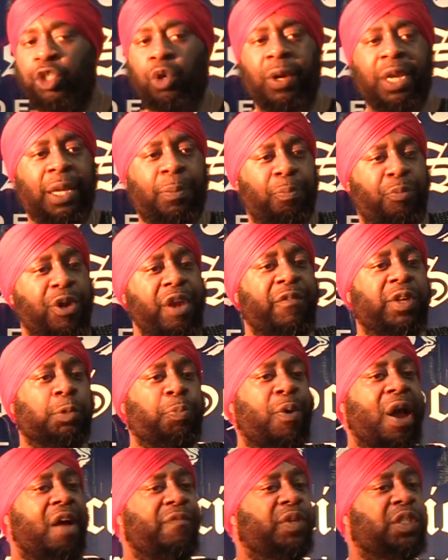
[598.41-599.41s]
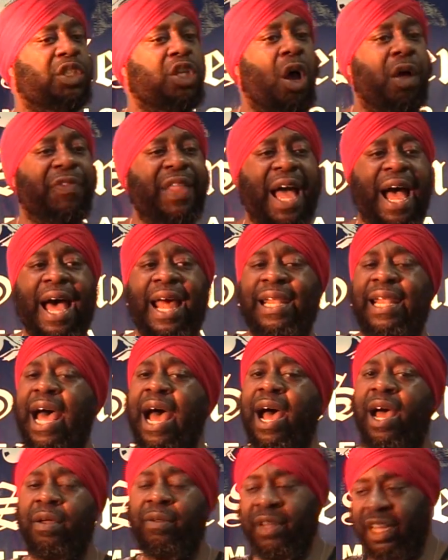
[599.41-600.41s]
So in previous prophets taught that
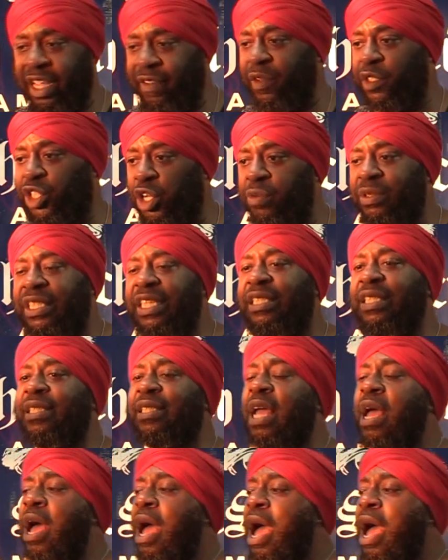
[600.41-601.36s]
Allah, give me certain teachings,